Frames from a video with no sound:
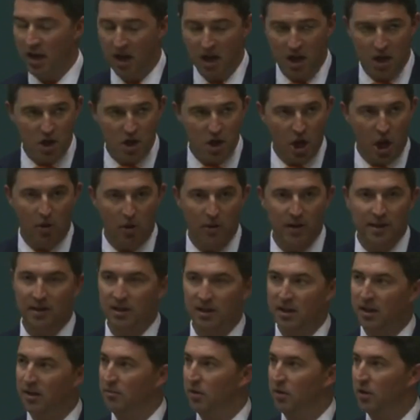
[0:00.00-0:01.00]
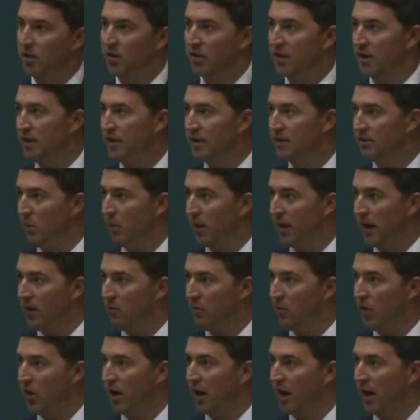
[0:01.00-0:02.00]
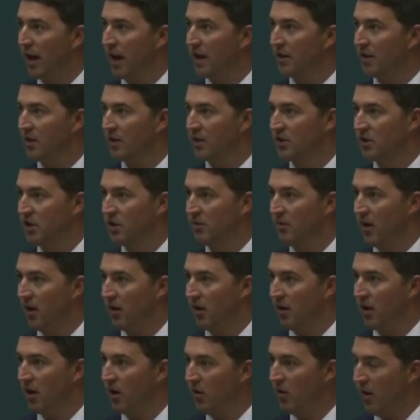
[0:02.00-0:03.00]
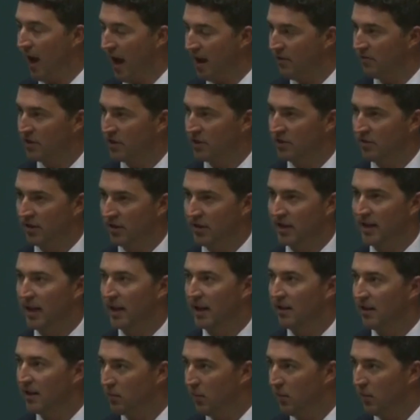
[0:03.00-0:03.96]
knowing the communities where they weren't allowed to consume alcohol and restricted areas,